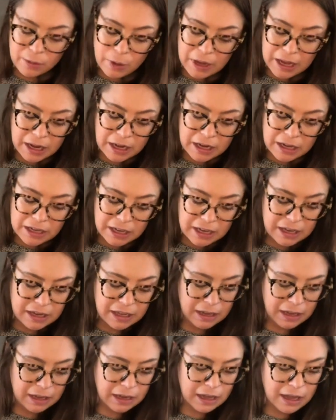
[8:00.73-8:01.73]
weight and
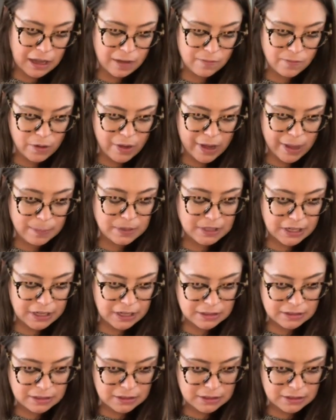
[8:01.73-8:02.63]
eating, and I have no appetite,